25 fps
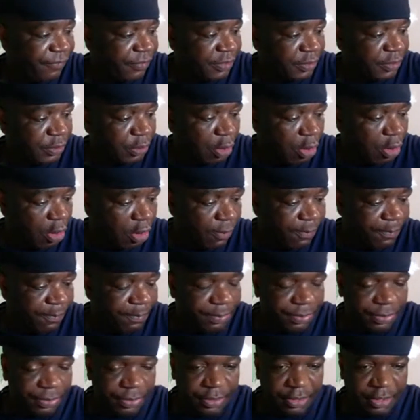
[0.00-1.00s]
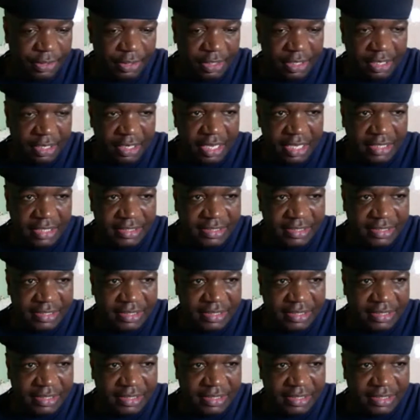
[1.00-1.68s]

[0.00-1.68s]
So let's